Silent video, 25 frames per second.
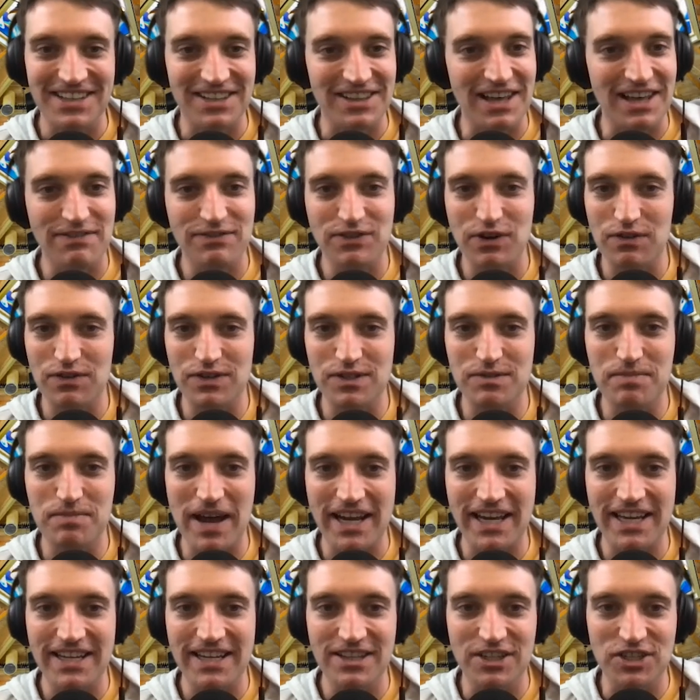The leftovers
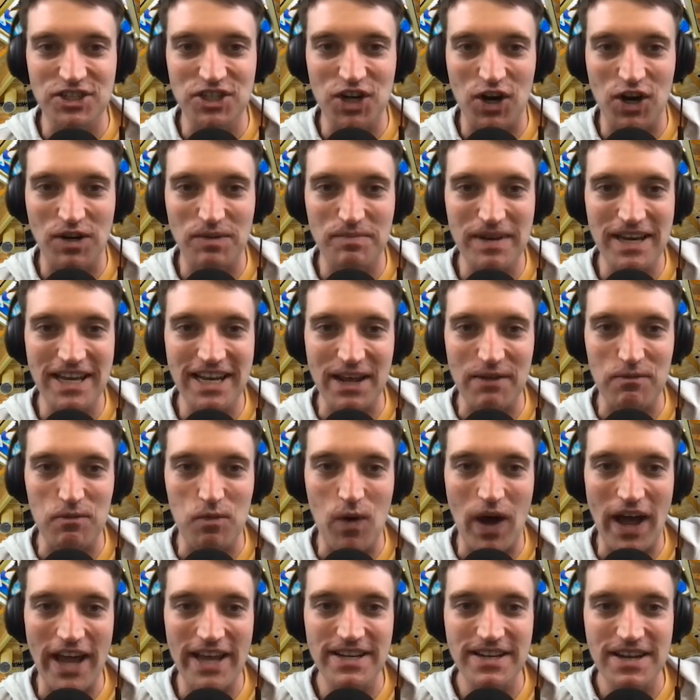beckoned, the dark meat
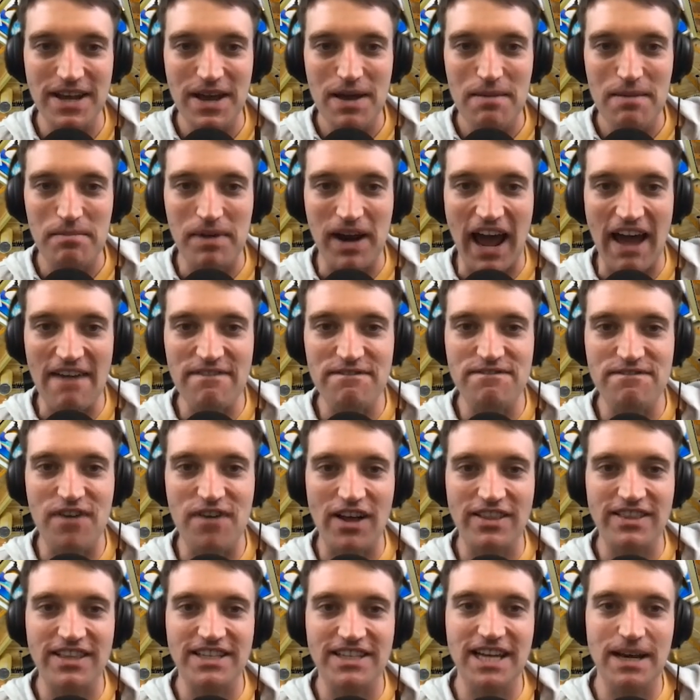and white, but I
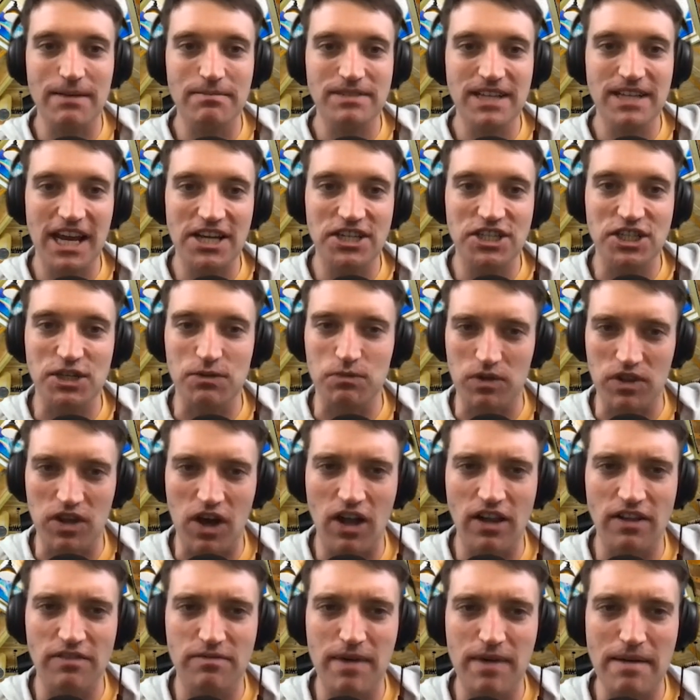fought the temptation with
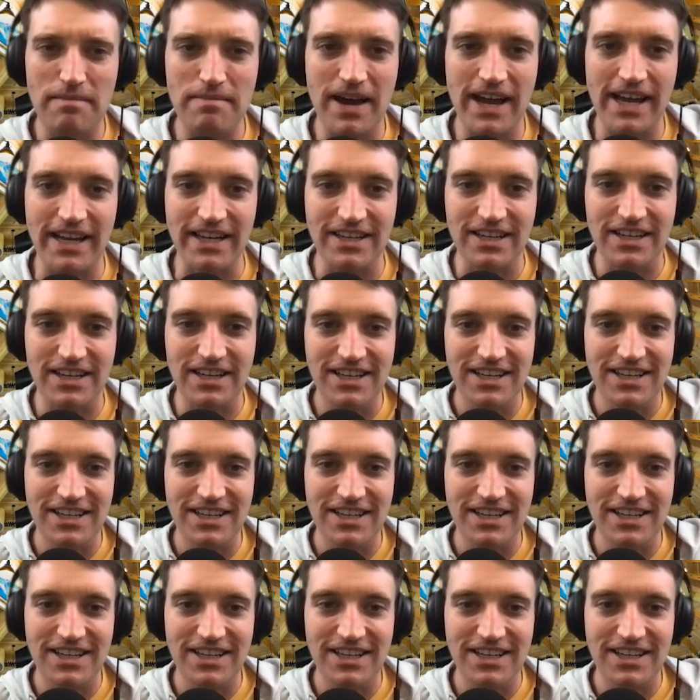all of my might.